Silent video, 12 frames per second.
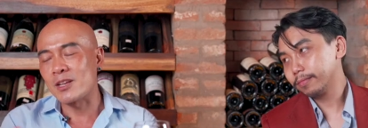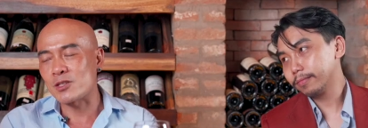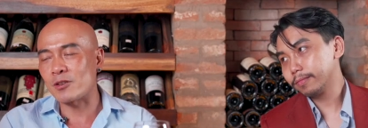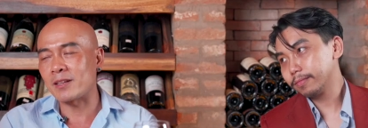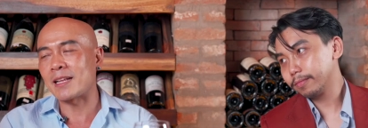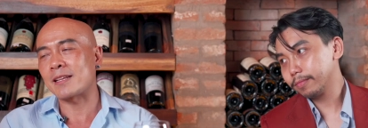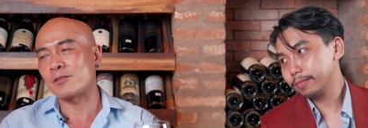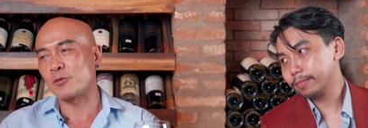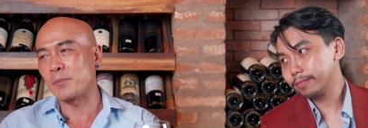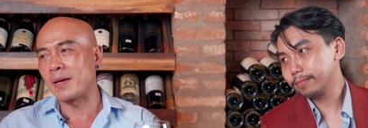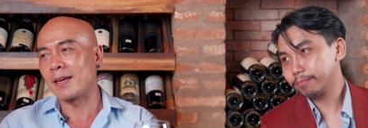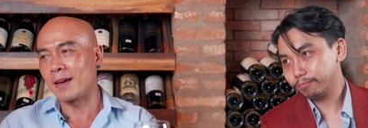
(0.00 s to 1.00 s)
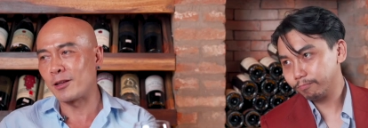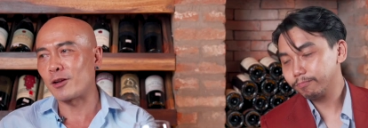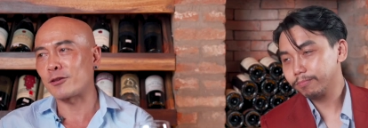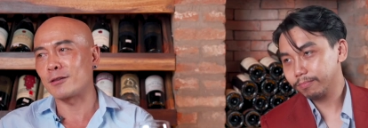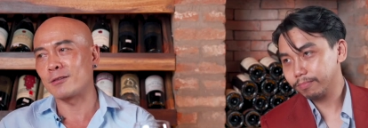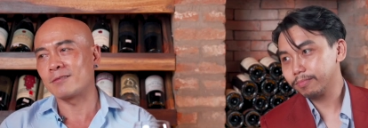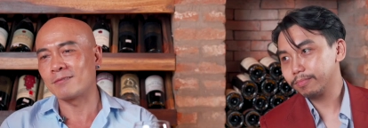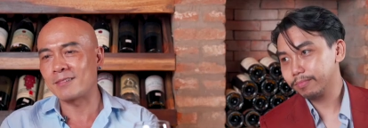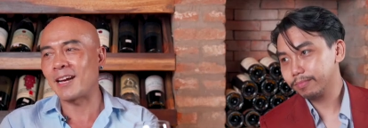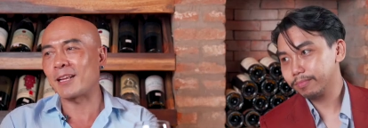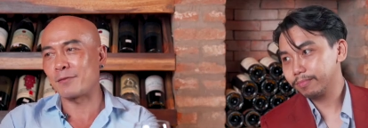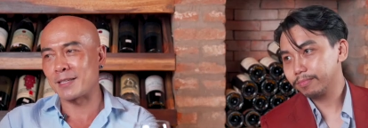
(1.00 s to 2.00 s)
Speaker 1: So that will be another
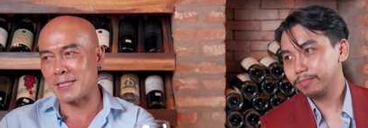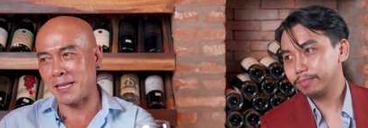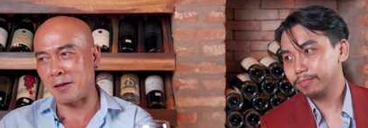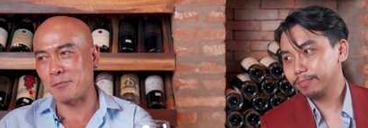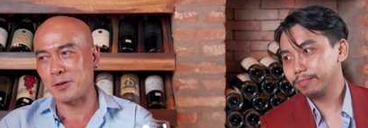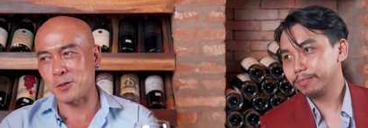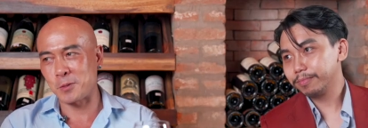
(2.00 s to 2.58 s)
kind of a step as